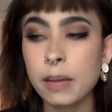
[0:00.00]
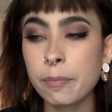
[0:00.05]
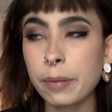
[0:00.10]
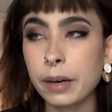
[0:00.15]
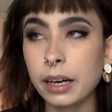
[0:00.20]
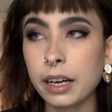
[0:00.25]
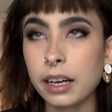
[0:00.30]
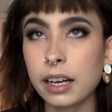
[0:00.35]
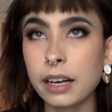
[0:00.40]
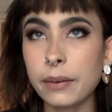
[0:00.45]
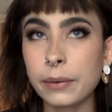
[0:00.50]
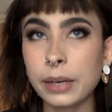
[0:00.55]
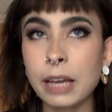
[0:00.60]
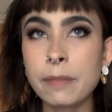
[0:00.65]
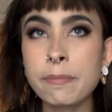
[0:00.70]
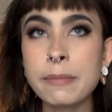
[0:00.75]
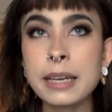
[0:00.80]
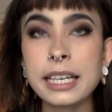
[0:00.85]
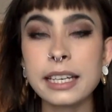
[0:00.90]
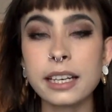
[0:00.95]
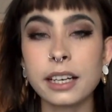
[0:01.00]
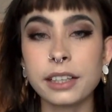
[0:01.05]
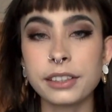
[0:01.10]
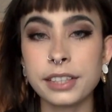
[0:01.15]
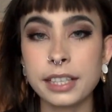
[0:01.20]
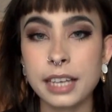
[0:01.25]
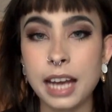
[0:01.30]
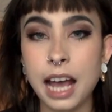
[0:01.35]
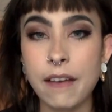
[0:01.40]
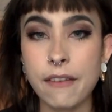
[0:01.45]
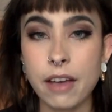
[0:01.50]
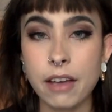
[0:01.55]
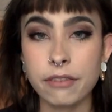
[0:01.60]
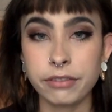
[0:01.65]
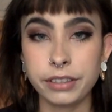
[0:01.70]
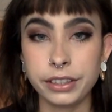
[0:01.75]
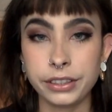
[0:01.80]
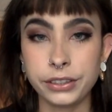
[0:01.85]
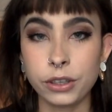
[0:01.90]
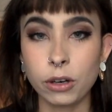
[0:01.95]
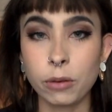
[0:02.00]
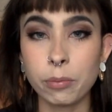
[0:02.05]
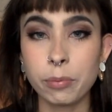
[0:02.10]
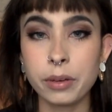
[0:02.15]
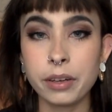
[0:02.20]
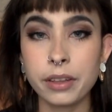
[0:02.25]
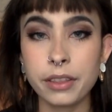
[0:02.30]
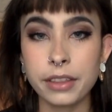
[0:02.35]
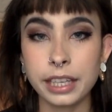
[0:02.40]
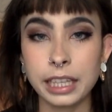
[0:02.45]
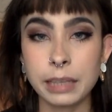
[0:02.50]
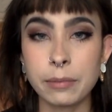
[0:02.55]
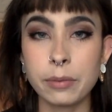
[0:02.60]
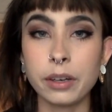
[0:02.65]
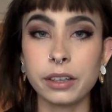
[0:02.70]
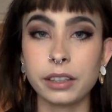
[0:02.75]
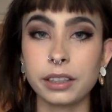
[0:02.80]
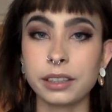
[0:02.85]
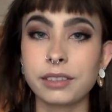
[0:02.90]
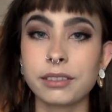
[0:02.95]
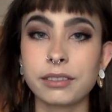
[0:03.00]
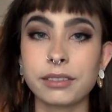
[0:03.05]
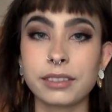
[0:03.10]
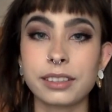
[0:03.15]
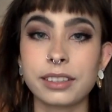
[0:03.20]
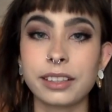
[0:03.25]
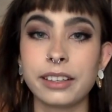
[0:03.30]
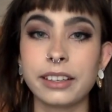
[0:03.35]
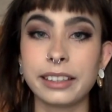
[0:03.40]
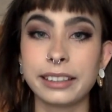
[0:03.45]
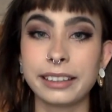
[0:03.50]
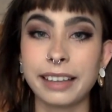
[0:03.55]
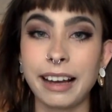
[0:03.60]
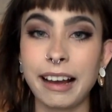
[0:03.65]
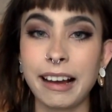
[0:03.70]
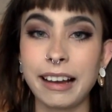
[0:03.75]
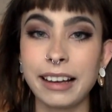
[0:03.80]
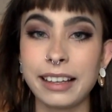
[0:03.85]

But when I mean I did have every job thing in the book, it's not just like that.